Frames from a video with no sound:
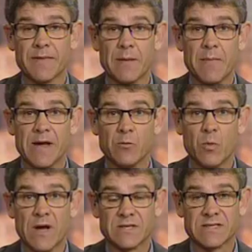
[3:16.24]
but they may,
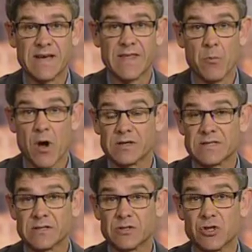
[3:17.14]
as I say, they
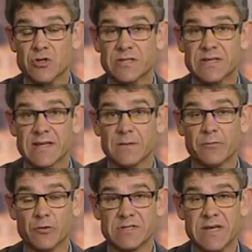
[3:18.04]
might choose to take them
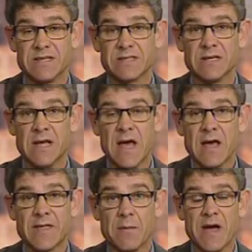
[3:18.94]
for a test.
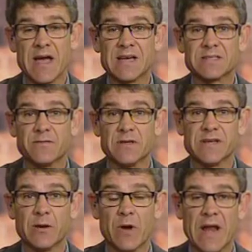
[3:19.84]
They may ask if
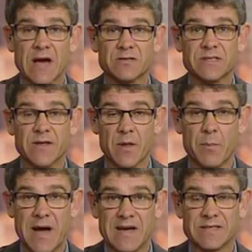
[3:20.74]
there's anyone else in the
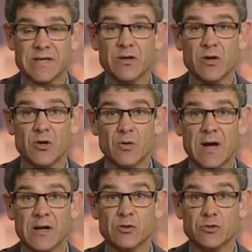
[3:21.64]
party who
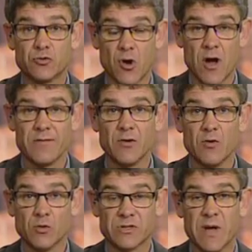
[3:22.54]
could drive, who
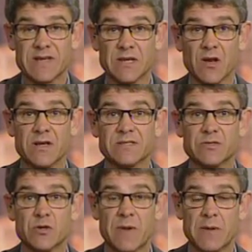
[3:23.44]
also has a
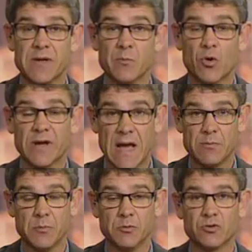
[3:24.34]
licence, who may be a more
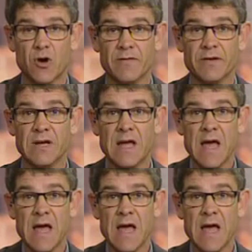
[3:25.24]
capable driver.